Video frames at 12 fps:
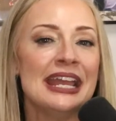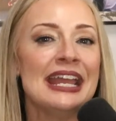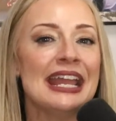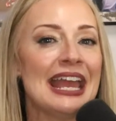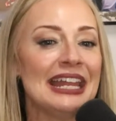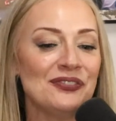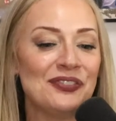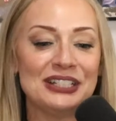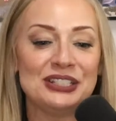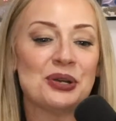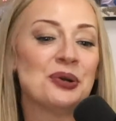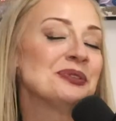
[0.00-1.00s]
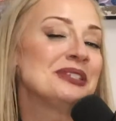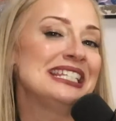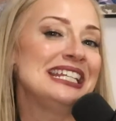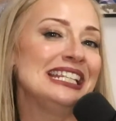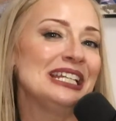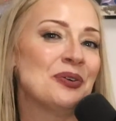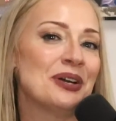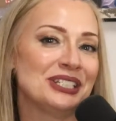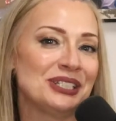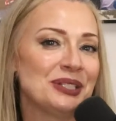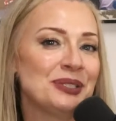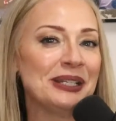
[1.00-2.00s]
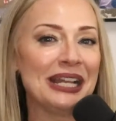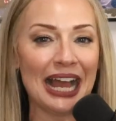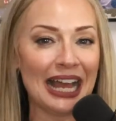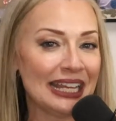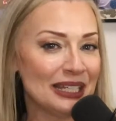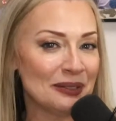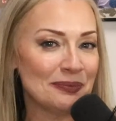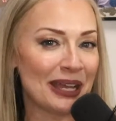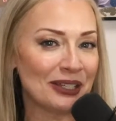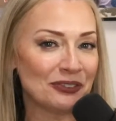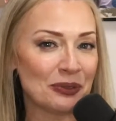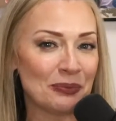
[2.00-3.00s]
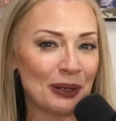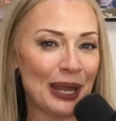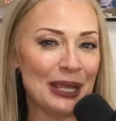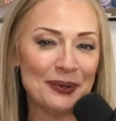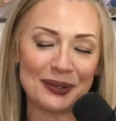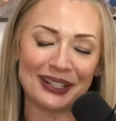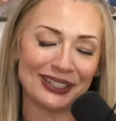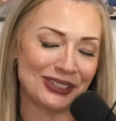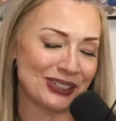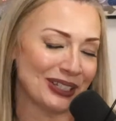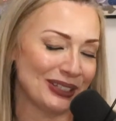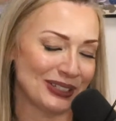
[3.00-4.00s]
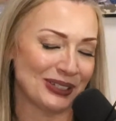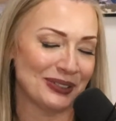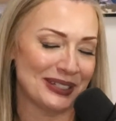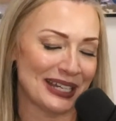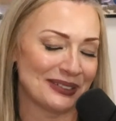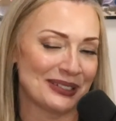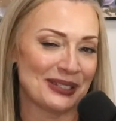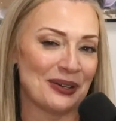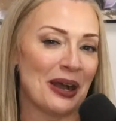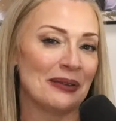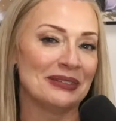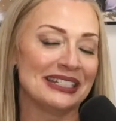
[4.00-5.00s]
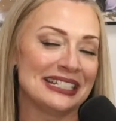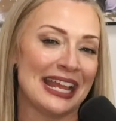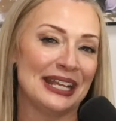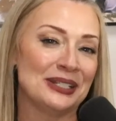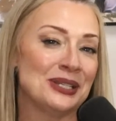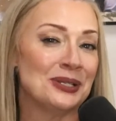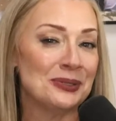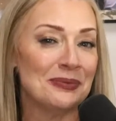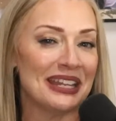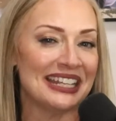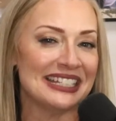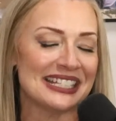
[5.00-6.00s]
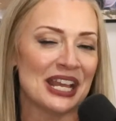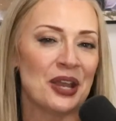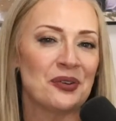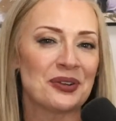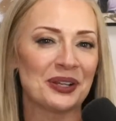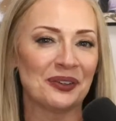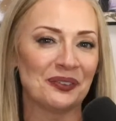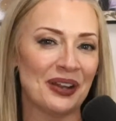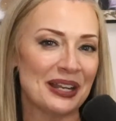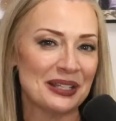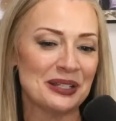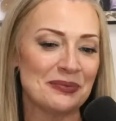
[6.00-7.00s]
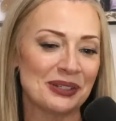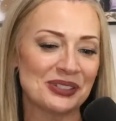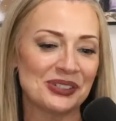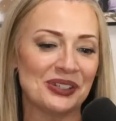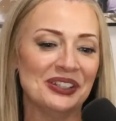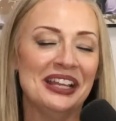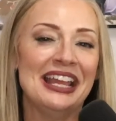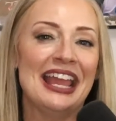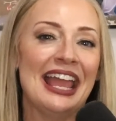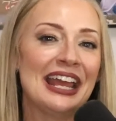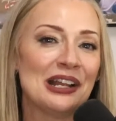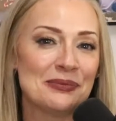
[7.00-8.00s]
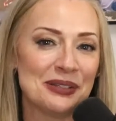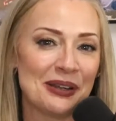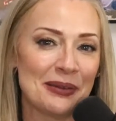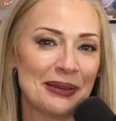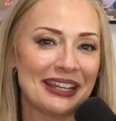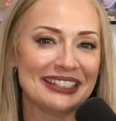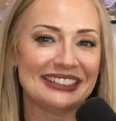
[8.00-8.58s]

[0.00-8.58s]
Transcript: And if I don't see any questions when I come back from break, we're going to shut the show down. So I'm going to take 2 minutes. We're going to run a commercial, and I'll be right back.